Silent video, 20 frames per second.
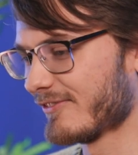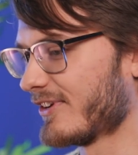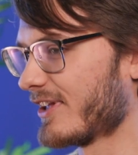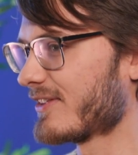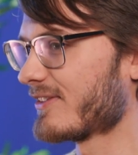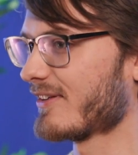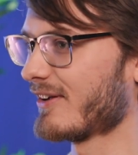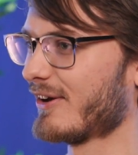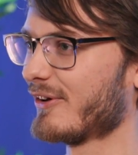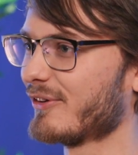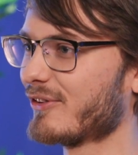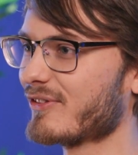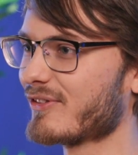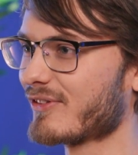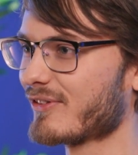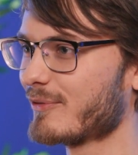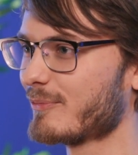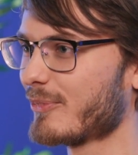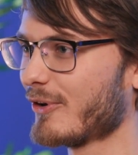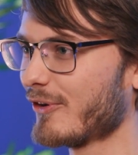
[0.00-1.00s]
that's how it's
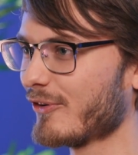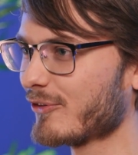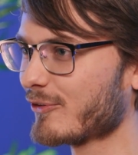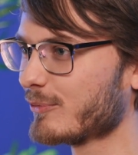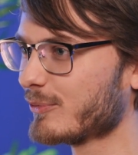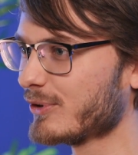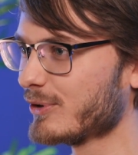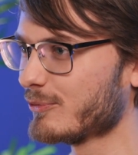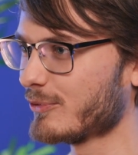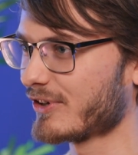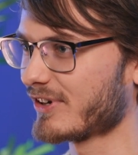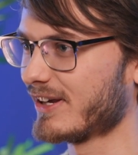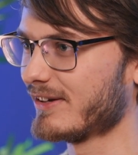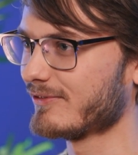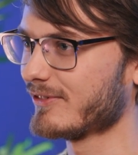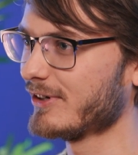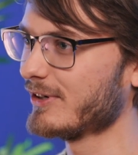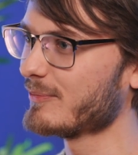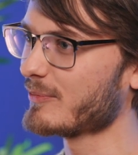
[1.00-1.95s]
supposed to be, whatever.